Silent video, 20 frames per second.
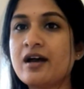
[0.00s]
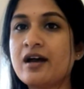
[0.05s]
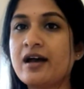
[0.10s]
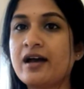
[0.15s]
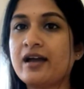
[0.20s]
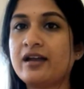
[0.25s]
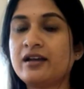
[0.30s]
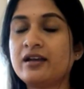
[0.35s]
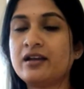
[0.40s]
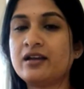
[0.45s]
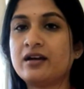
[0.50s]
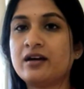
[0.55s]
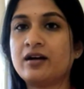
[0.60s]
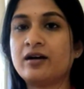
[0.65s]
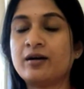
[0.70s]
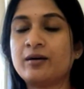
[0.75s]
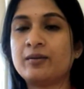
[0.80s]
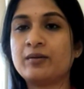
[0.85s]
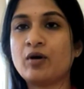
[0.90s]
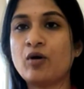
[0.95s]
And
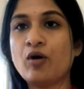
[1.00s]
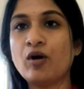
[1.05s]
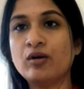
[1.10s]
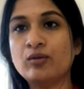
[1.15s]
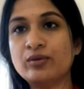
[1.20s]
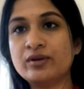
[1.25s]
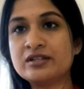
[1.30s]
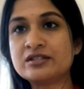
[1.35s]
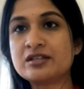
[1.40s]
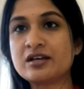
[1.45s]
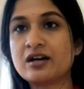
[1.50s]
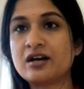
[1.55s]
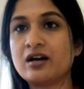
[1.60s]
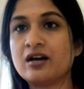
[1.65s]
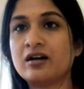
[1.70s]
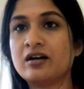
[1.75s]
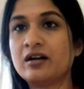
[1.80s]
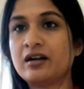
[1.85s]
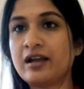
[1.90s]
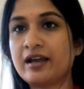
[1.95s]
always,
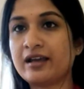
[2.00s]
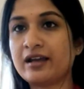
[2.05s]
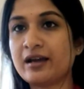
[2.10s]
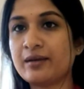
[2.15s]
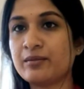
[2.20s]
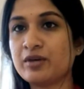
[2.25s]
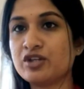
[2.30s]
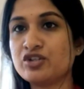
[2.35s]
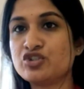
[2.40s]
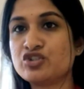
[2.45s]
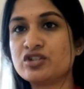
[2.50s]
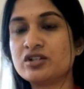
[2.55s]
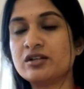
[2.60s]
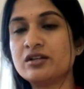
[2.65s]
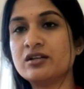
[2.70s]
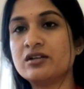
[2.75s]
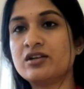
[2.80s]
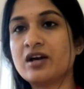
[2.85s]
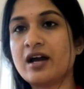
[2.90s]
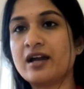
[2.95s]
like I
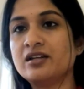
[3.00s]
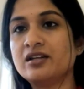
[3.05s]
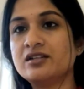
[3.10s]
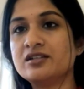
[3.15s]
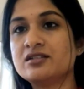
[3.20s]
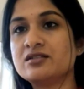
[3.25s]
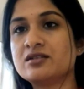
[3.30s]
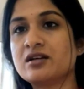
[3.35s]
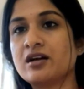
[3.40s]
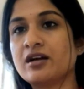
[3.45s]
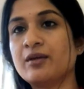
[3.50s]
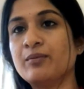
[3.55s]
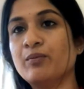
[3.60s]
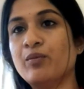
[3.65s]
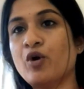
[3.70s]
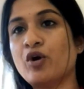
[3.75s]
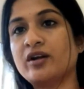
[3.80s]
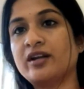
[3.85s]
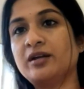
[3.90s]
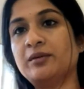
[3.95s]
mentioned, diet is an
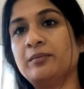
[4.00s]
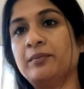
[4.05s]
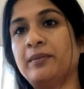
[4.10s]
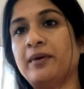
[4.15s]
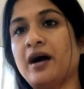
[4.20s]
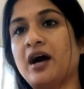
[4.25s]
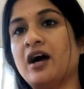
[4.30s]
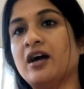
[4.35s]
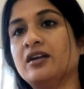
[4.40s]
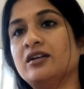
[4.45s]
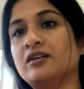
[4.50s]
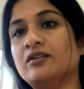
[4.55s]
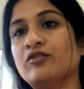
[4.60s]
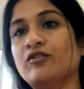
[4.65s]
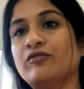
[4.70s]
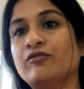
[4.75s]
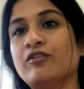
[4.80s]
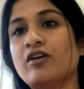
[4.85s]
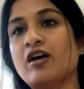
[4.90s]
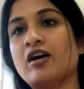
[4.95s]
important part
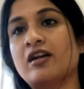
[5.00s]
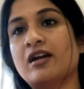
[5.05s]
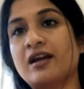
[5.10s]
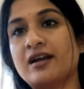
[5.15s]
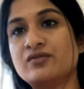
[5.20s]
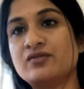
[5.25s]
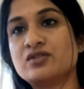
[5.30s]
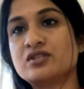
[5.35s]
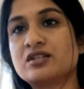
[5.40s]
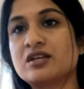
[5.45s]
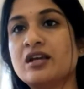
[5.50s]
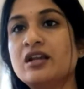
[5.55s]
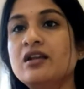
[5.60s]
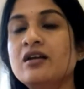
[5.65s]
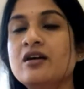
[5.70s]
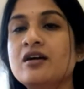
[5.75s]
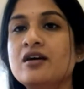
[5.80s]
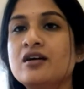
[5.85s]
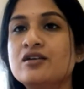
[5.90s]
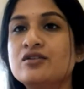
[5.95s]
of our lifestyle.
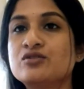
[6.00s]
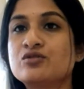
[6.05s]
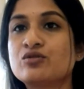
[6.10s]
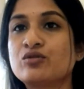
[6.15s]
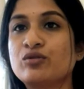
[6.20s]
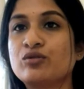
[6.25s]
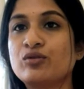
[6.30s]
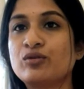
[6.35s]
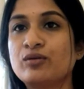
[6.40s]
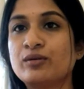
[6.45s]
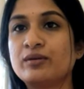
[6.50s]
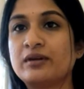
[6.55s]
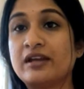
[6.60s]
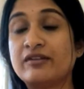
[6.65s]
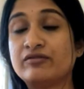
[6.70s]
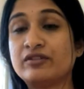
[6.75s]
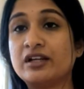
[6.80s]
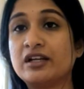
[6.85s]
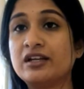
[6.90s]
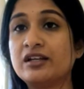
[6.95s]
So
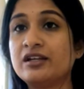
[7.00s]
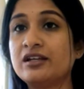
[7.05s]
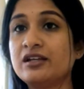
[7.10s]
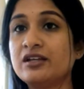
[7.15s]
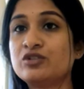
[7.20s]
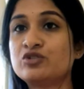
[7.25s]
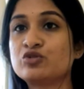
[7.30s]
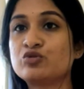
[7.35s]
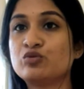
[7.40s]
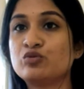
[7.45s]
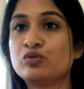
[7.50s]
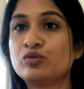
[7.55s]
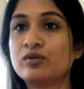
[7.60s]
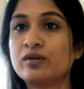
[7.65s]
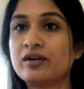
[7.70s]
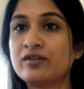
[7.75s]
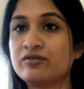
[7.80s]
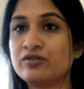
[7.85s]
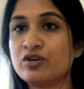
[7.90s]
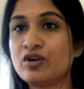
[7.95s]
definitely, to
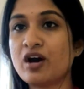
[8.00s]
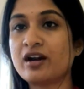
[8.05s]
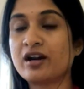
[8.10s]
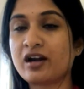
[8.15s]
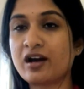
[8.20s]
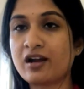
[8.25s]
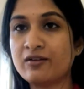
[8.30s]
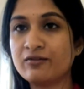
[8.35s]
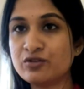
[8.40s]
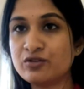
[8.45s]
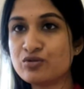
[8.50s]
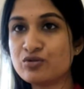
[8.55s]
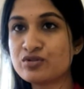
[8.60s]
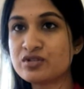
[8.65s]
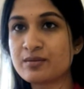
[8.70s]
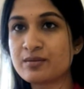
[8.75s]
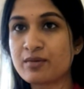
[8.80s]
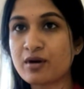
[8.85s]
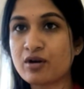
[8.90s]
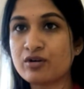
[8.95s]
if you are confused
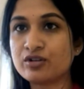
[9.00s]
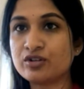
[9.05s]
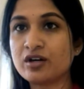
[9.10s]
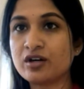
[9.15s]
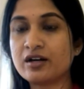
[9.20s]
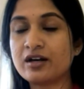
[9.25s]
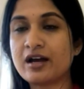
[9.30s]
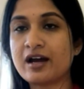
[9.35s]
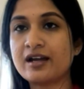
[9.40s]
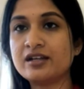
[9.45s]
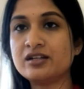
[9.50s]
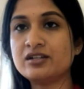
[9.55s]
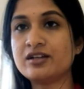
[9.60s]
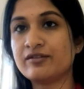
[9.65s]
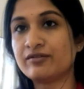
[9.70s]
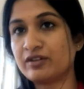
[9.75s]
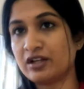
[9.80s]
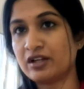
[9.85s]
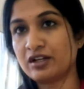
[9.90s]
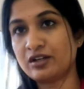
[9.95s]
about your diet,
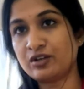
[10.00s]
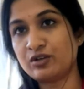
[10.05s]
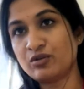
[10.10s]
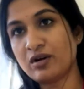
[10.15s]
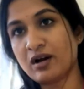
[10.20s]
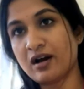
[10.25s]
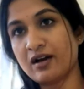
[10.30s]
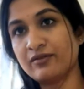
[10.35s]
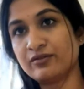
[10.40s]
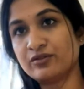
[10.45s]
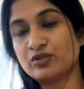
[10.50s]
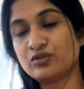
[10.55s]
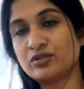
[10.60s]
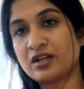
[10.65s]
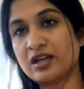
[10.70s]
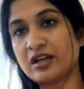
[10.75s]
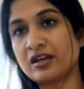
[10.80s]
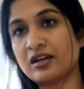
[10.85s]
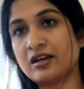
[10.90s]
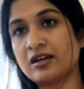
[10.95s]
definitely you have to
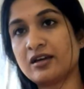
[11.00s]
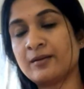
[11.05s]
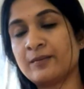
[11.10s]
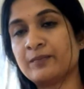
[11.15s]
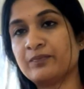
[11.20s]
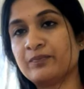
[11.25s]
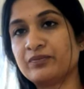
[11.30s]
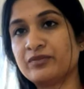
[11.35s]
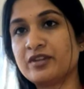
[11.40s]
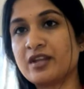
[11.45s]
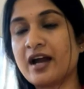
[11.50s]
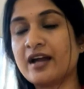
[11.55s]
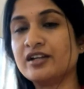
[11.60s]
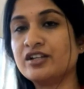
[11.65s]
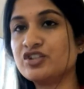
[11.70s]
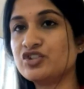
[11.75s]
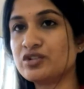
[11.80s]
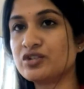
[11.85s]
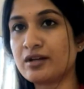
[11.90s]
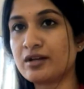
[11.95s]
take a
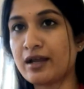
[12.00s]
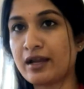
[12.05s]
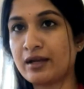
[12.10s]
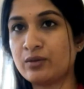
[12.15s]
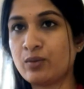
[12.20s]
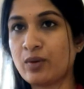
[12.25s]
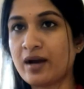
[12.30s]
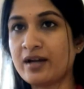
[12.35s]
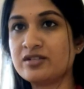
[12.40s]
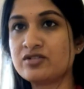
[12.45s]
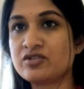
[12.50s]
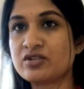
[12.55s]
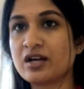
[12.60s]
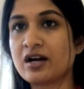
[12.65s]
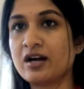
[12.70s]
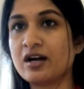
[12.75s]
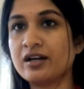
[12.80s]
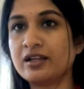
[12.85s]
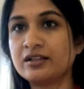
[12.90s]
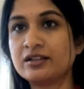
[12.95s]
dietitian advice
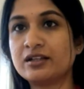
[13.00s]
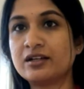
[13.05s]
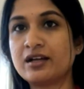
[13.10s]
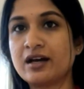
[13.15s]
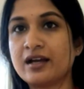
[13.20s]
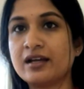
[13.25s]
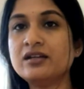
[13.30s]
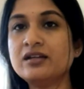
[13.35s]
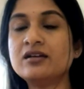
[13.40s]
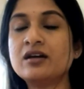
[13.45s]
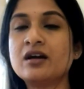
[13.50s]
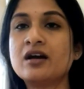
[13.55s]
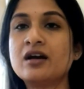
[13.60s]
regarding the diet,